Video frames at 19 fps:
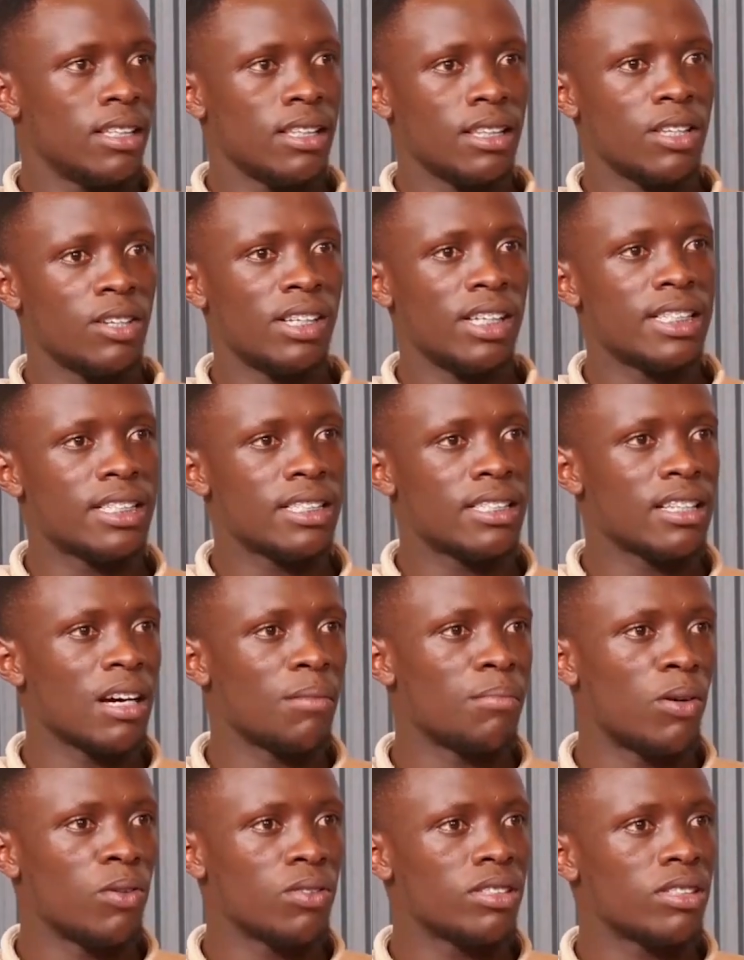The lists
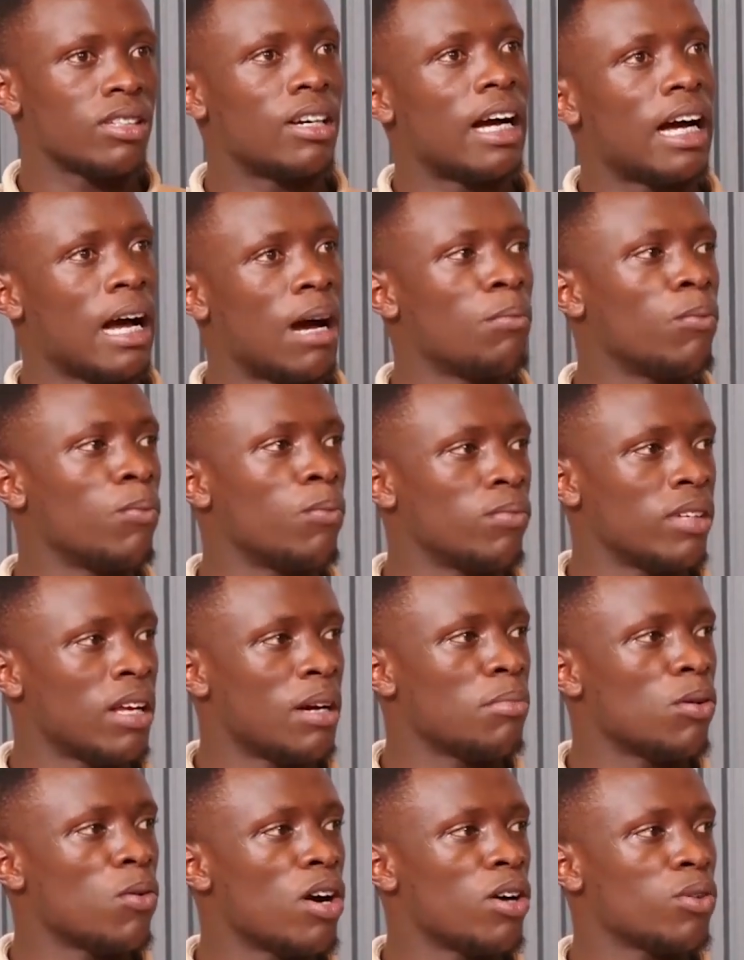come out. I'm
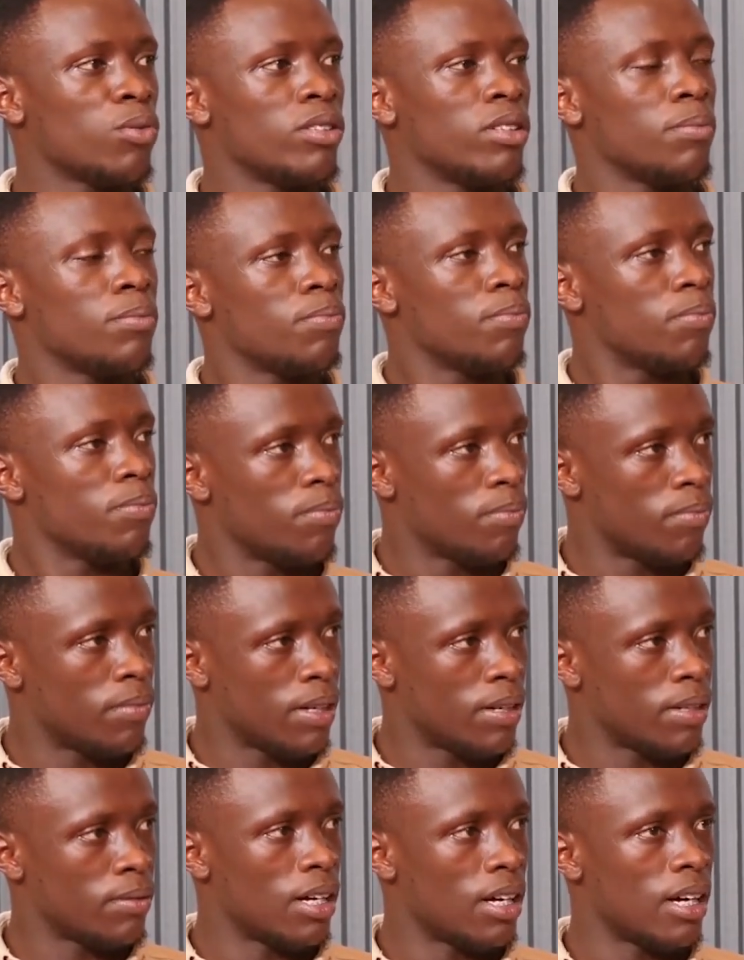number 1 on the
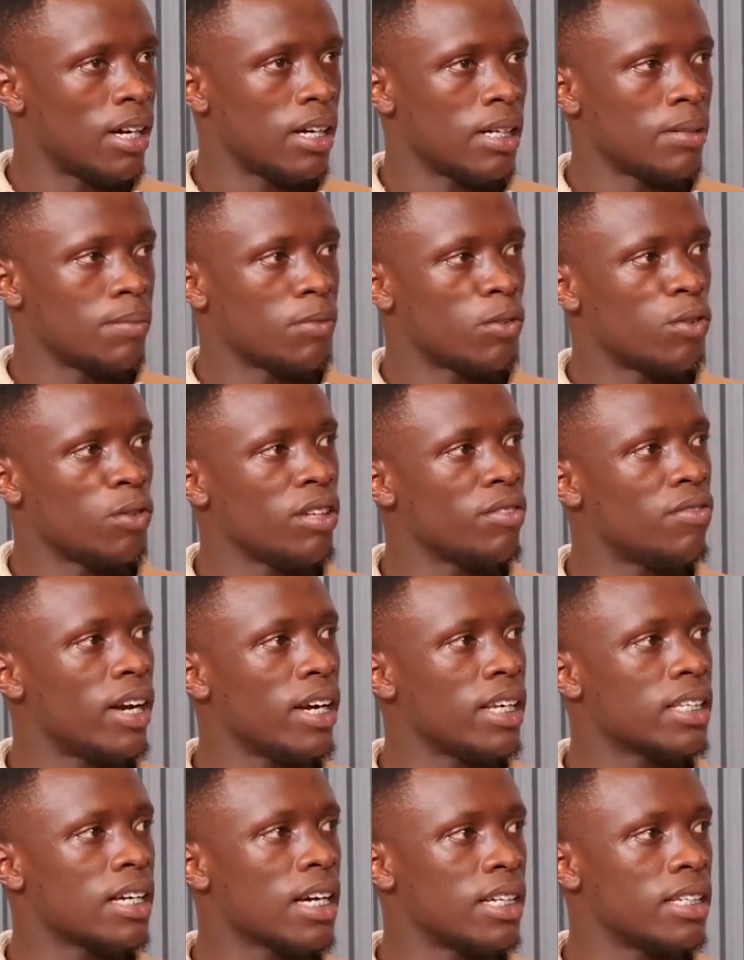
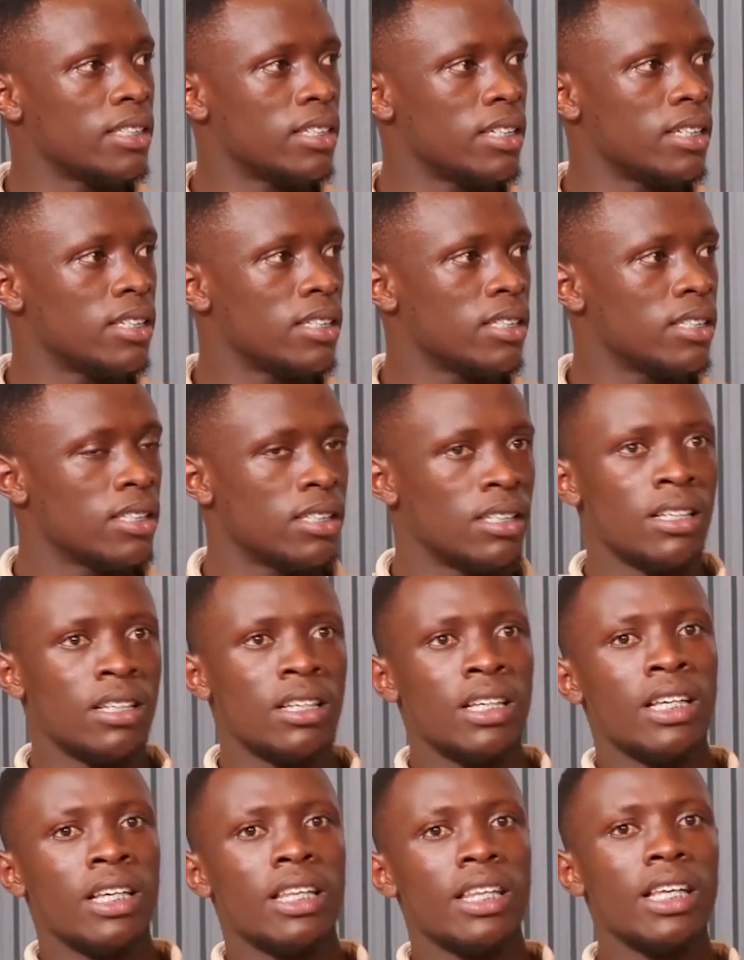qualified candidates.
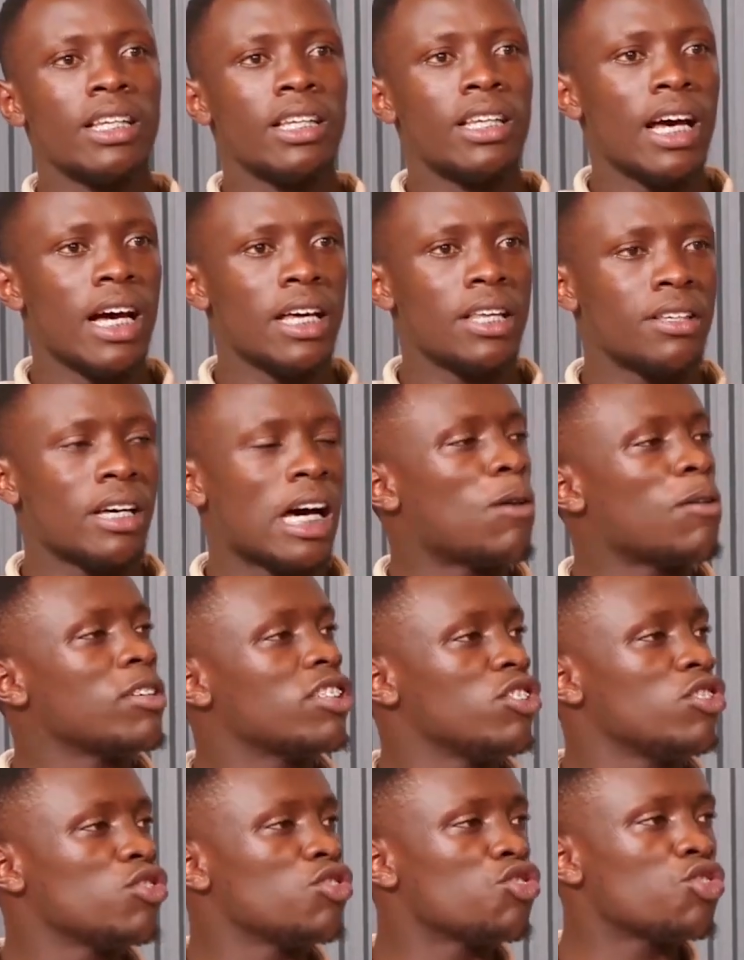Then the other, I was
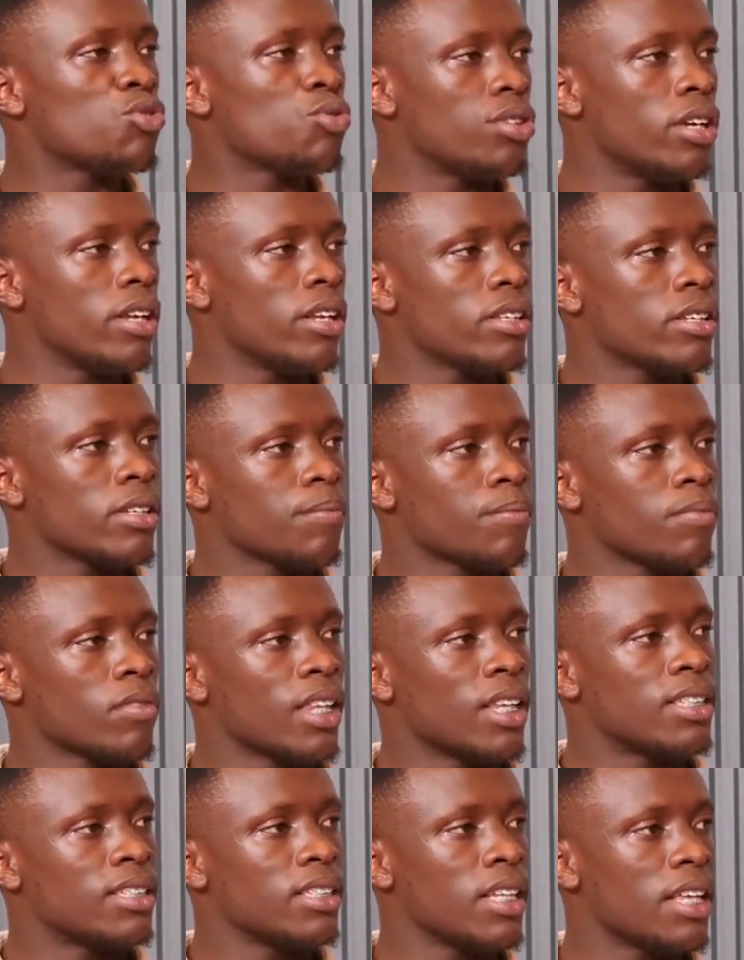a new student
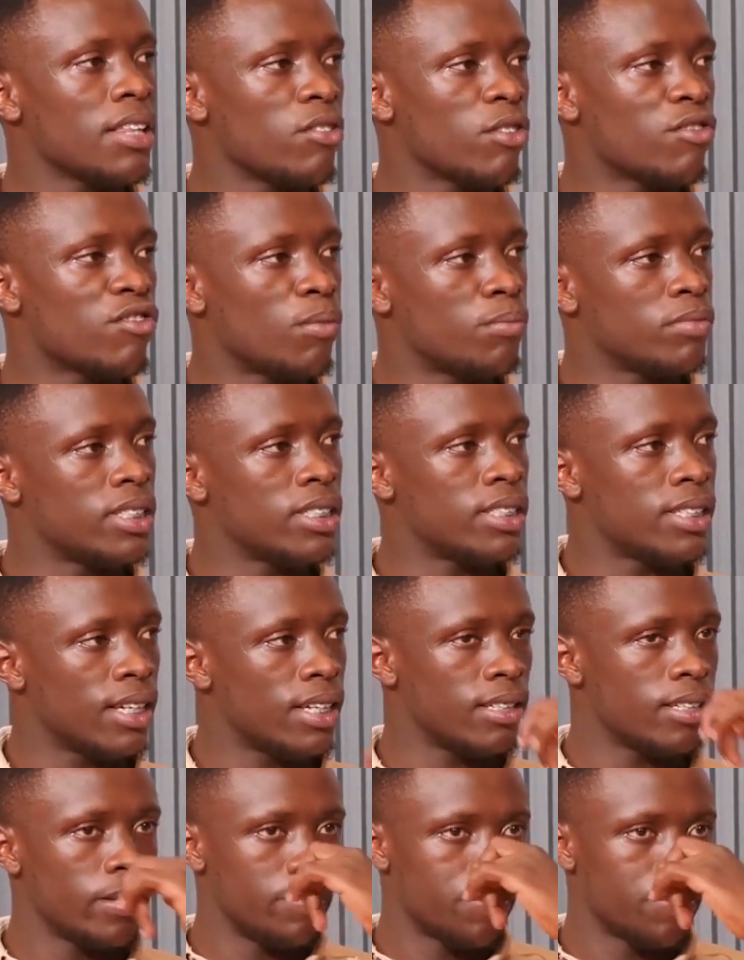in senior 3 from Chitende.